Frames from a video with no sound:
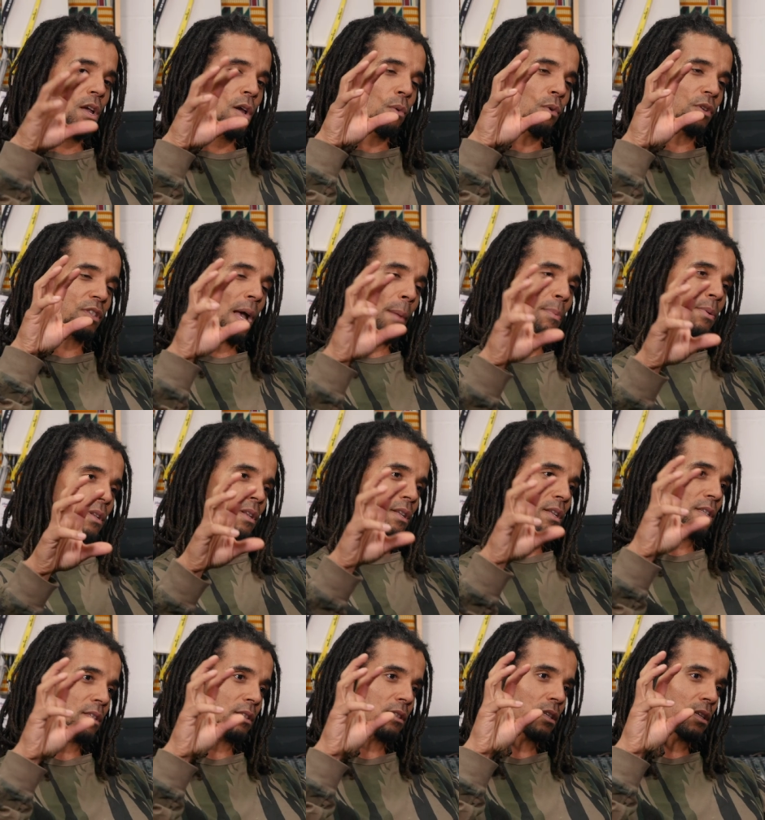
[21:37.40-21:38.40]
What's happening
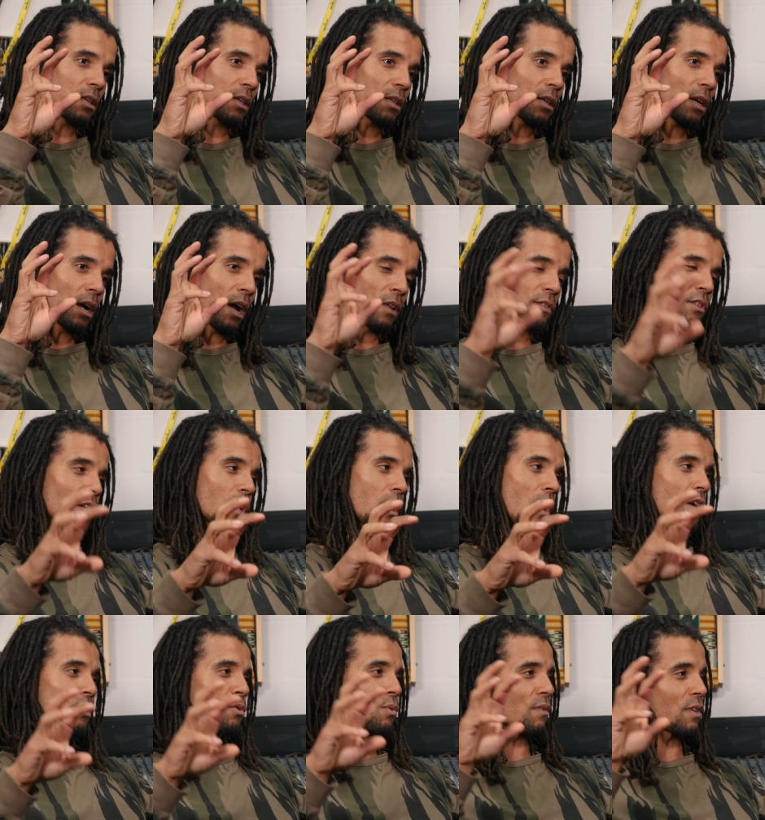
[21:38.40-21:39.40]
is the
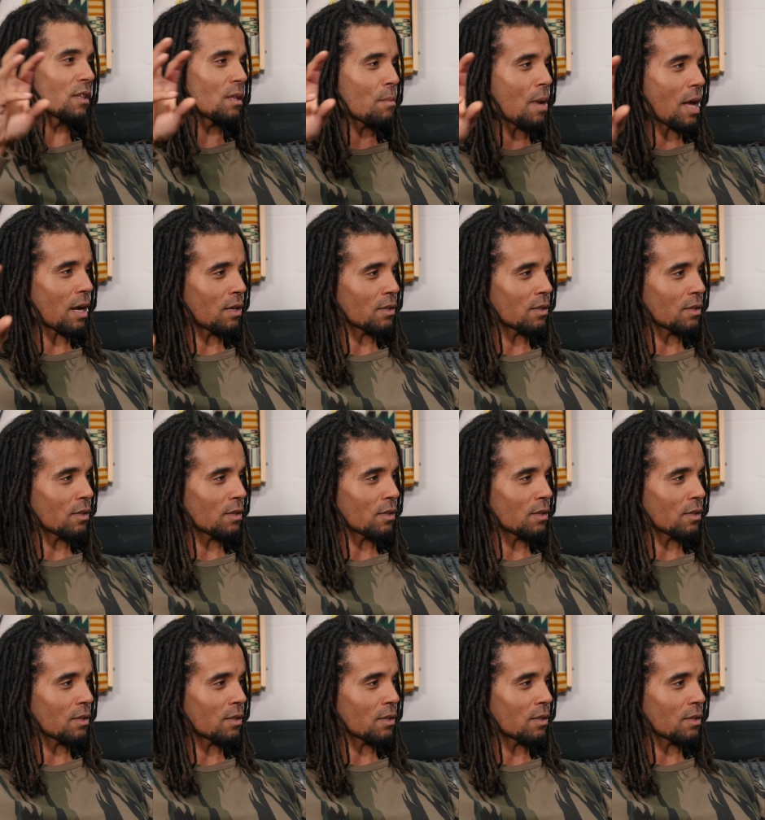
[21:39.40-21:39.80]
underclass within the black